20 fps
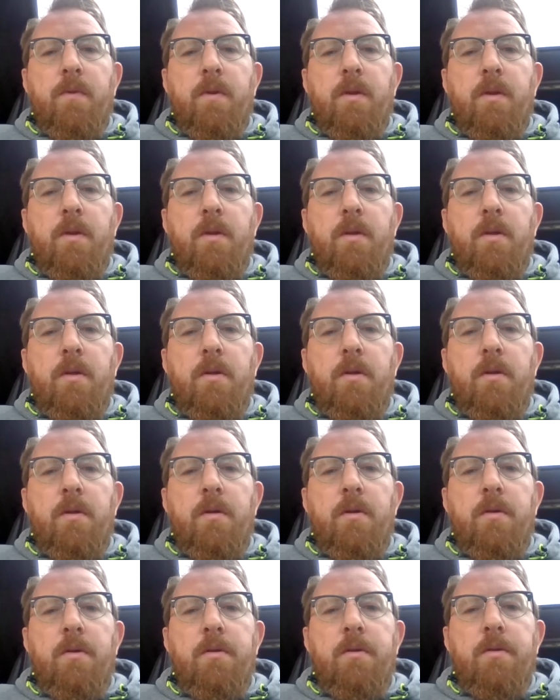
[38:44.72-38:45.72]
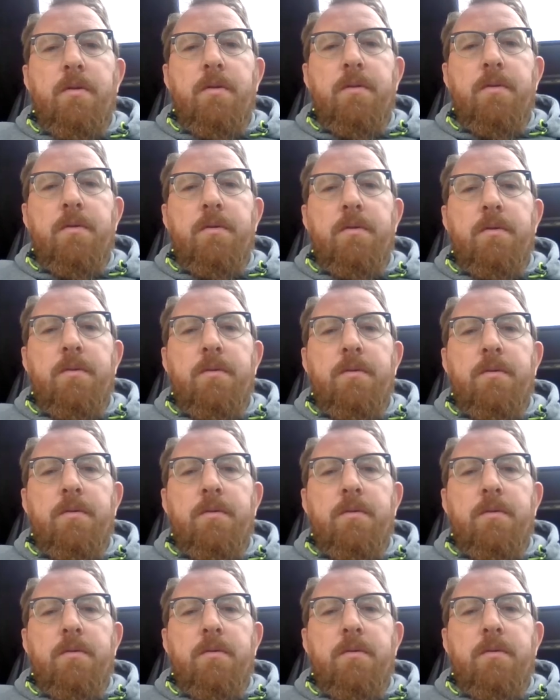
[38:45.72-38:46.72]

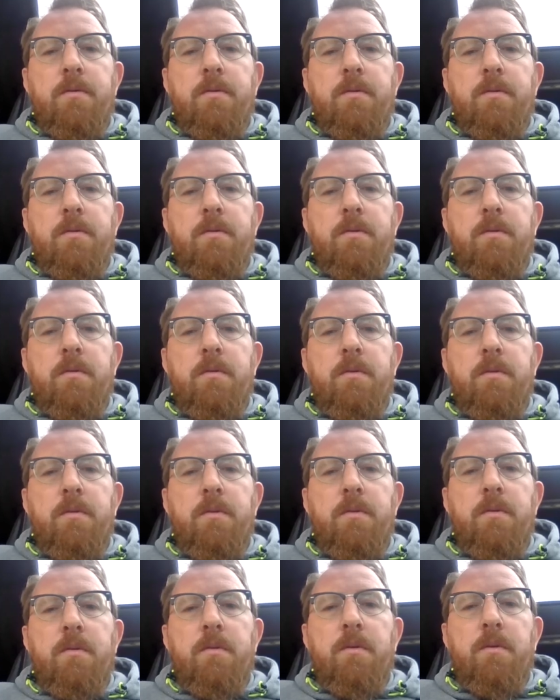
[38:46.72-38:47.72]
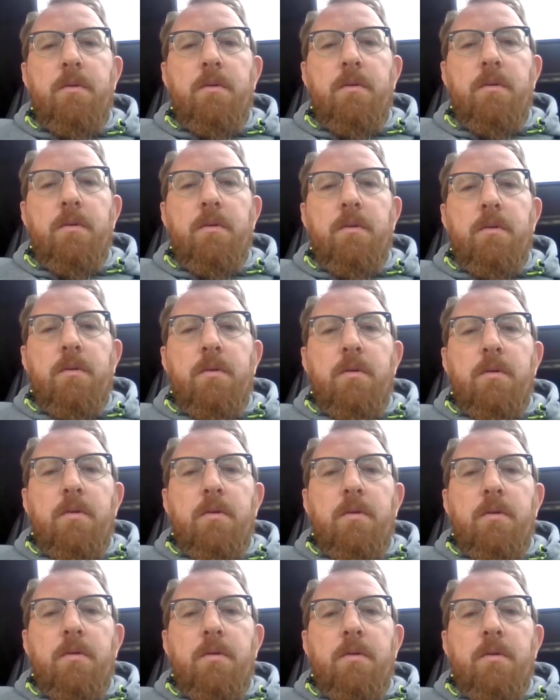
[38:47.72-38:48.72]

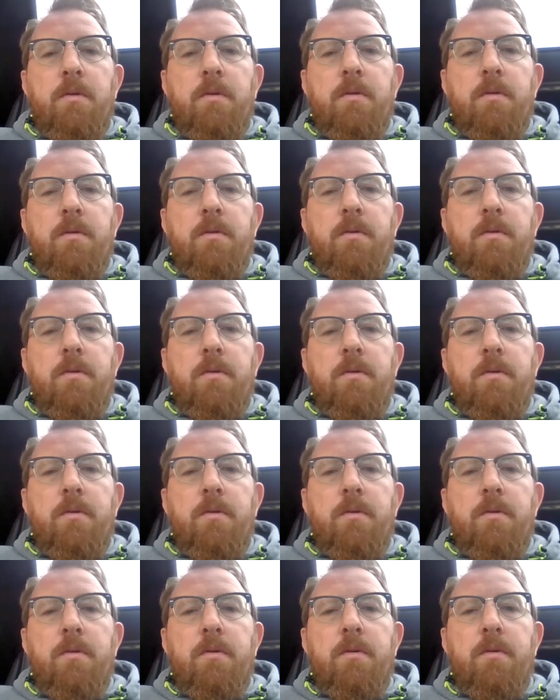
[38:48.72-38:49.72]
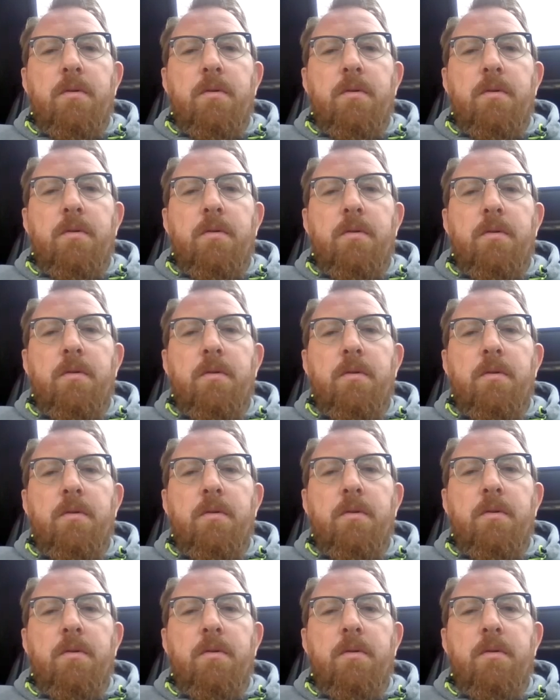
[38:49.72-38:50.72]

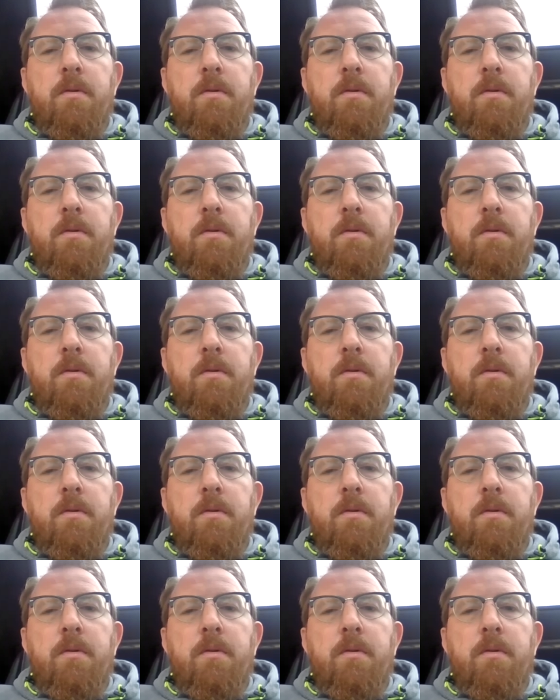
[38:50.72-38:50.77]
This person isn't speaking.